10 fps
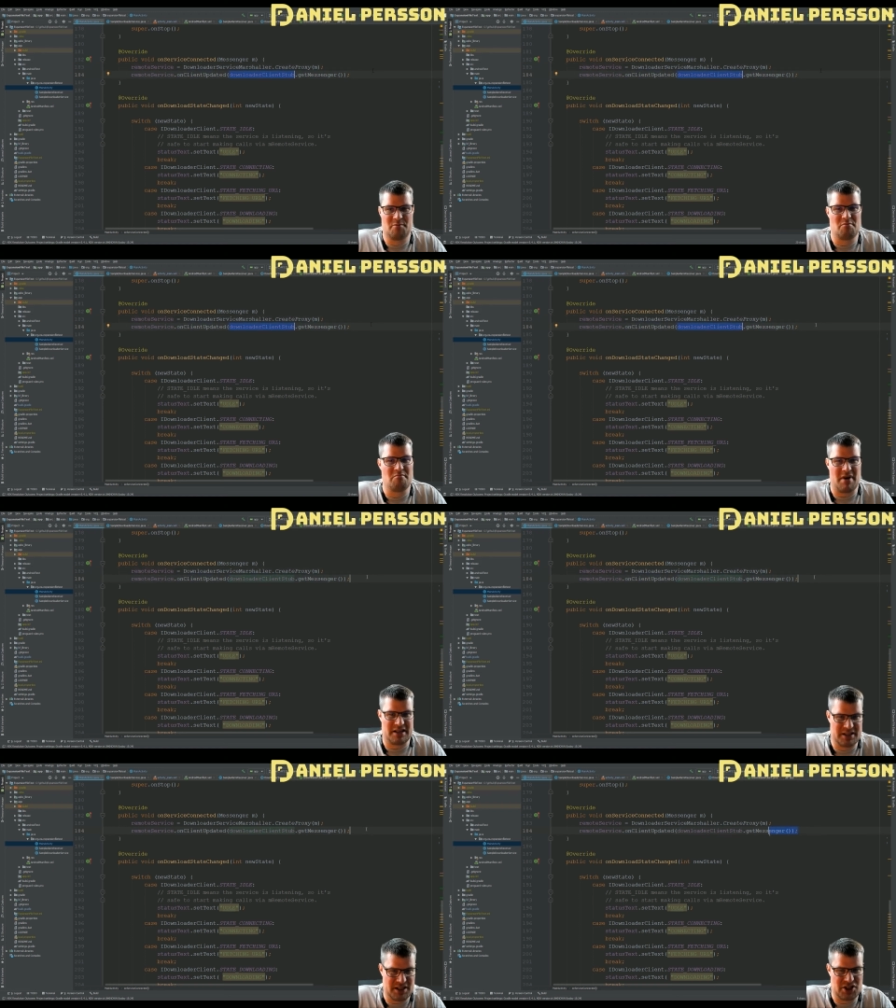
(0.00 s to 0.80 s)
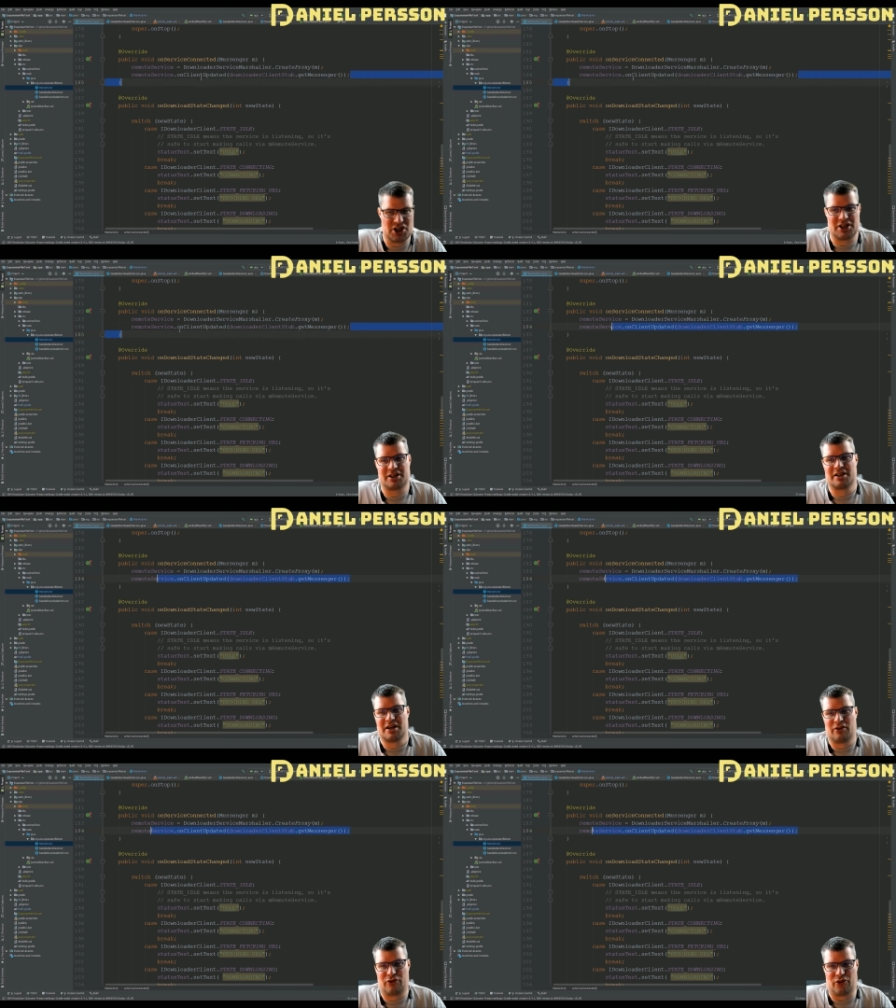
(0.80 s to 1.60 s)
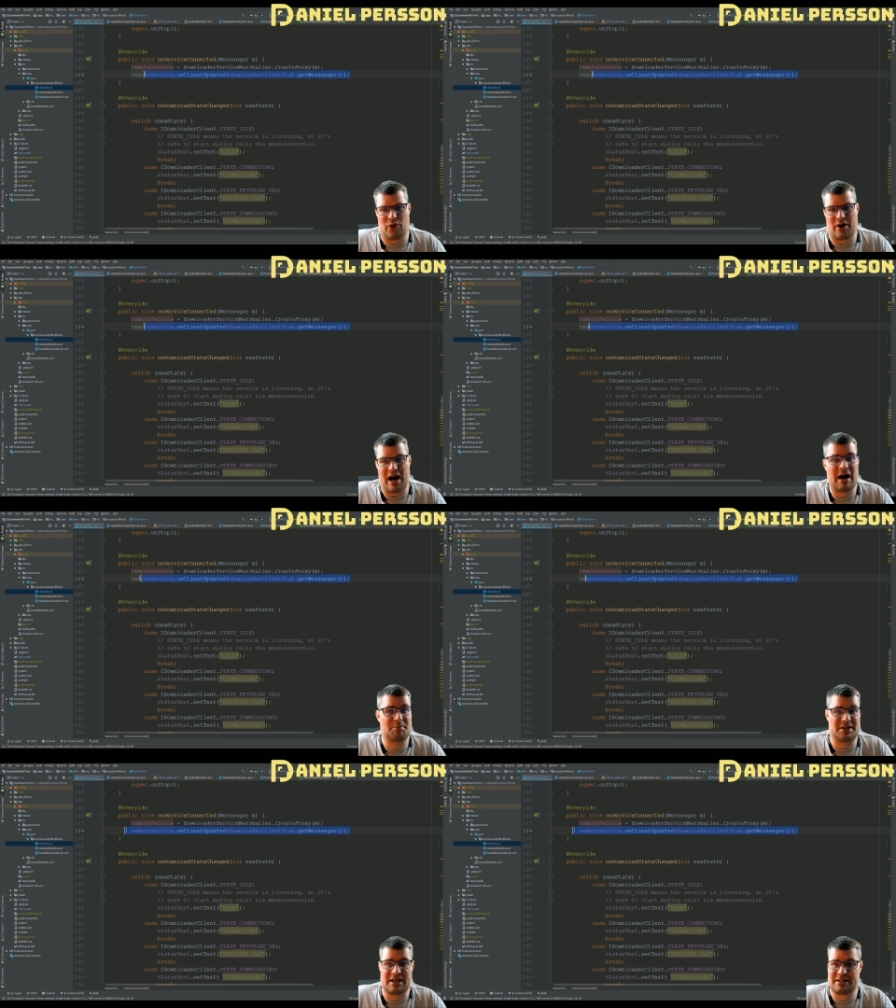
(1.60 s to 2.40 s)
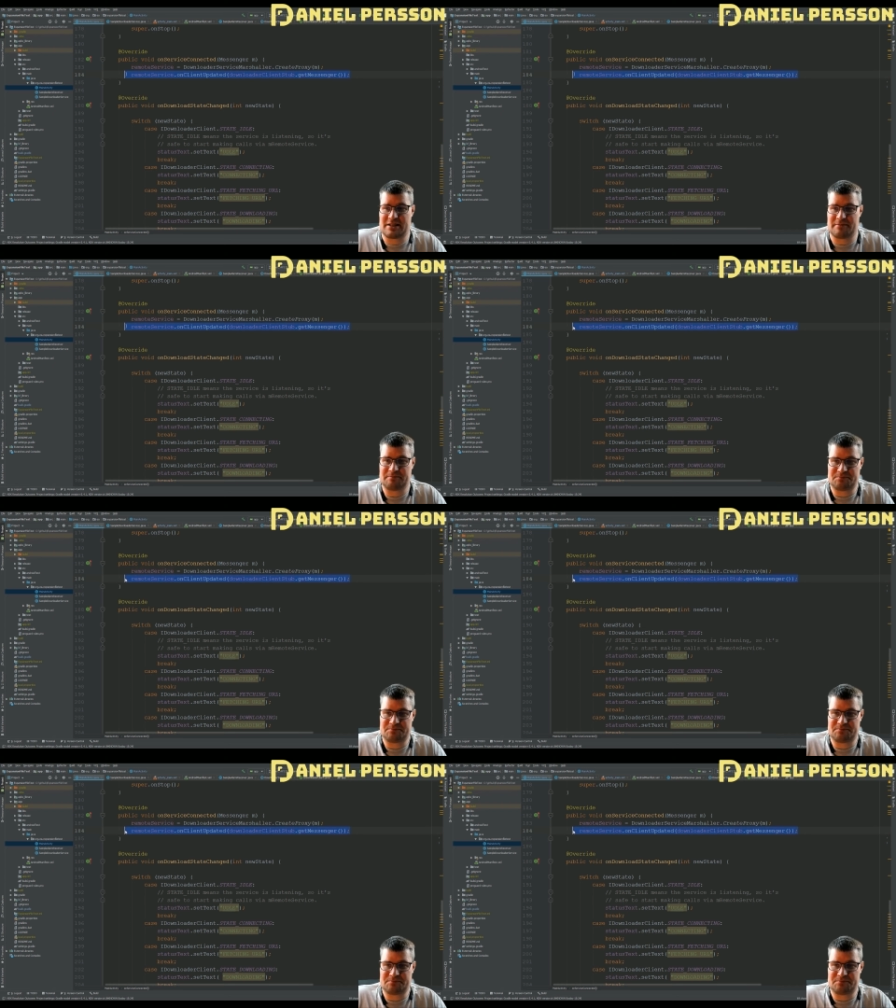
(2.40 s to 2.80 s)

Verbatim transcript: messenger for updates.